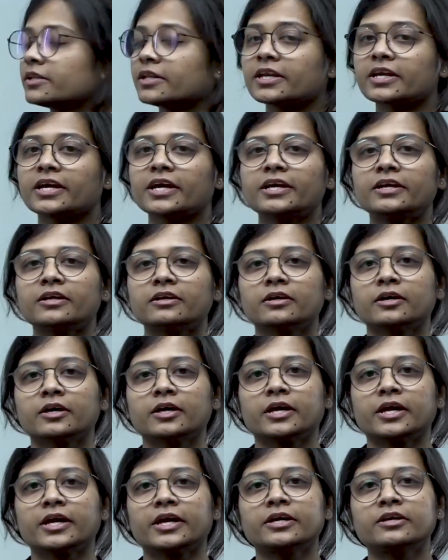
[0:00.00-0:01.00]
then it
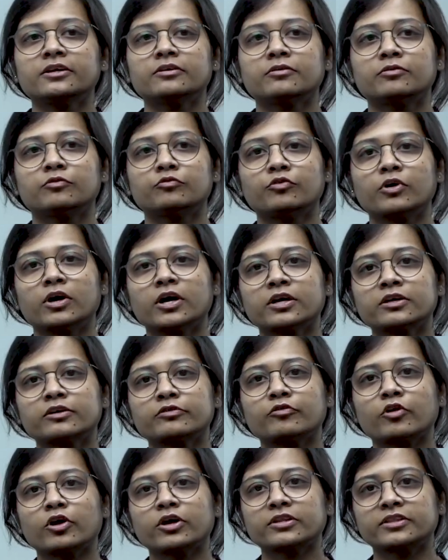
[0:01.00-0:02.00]
it worked
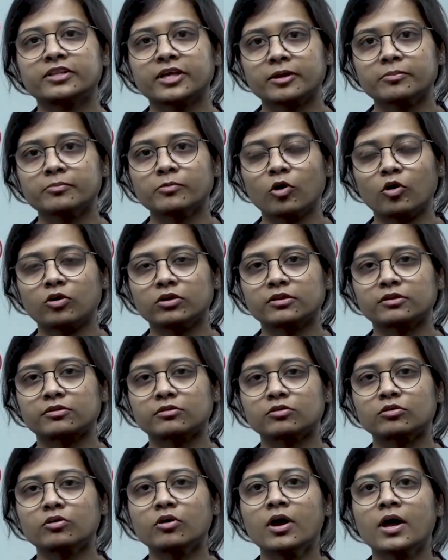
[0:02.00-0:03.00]
for them
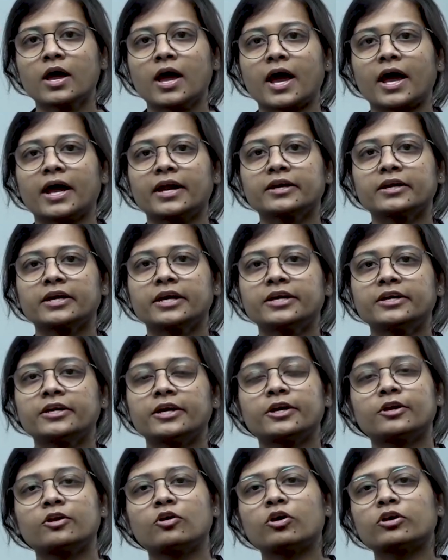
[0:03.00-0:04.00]
also, and it
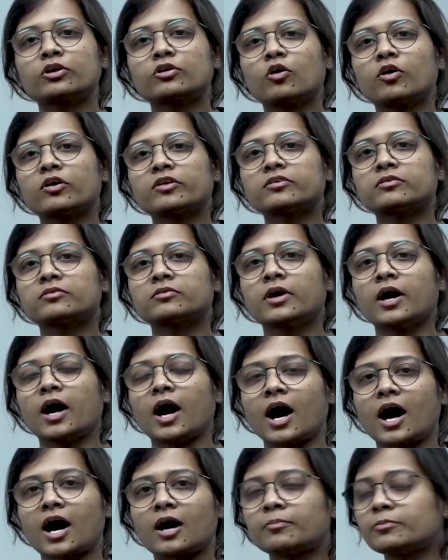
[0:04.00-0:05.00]
did not cause
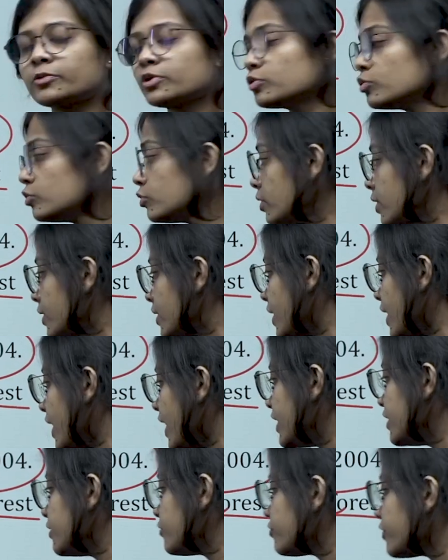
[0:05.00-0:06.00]
harm to
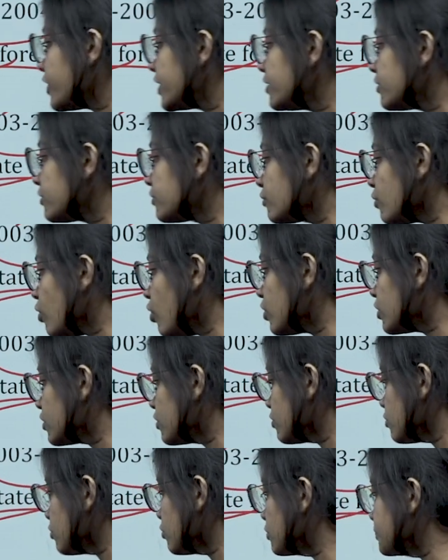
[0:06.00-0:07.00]
elephants
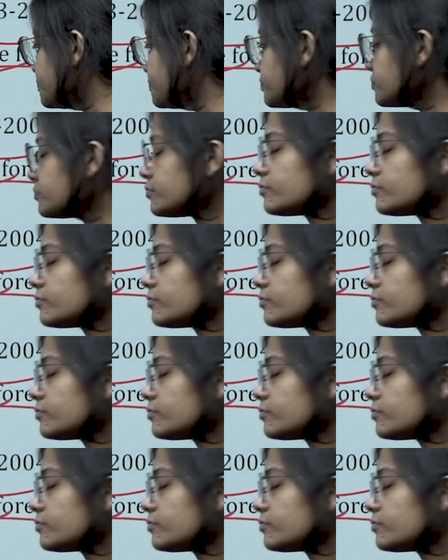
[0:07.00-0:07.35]
also.